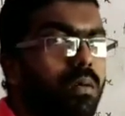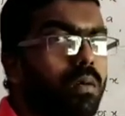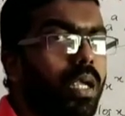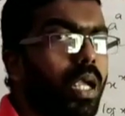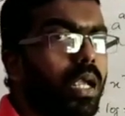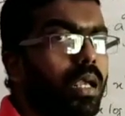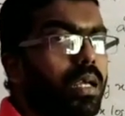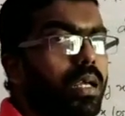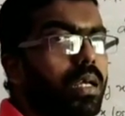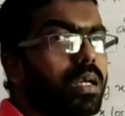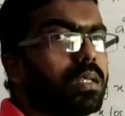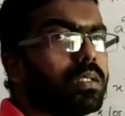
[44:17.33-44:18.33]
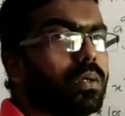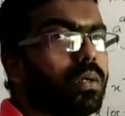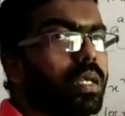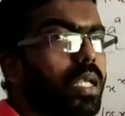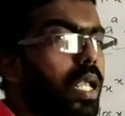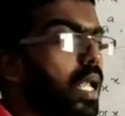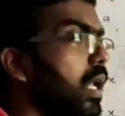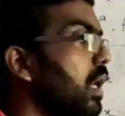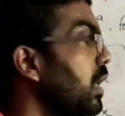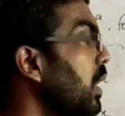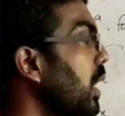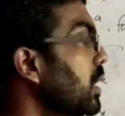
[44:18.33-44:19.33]
Okay. So
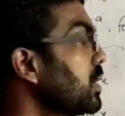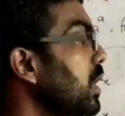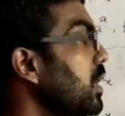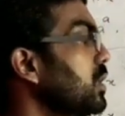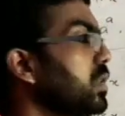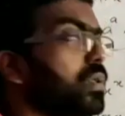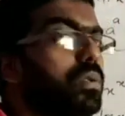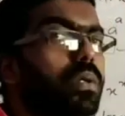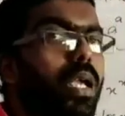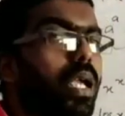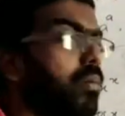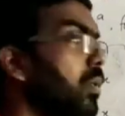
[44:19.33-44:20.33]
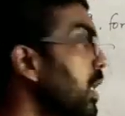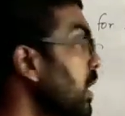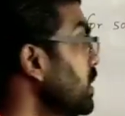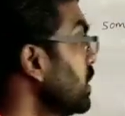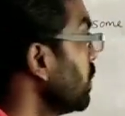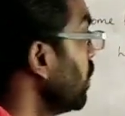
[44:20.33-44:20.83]
a x raised to a minus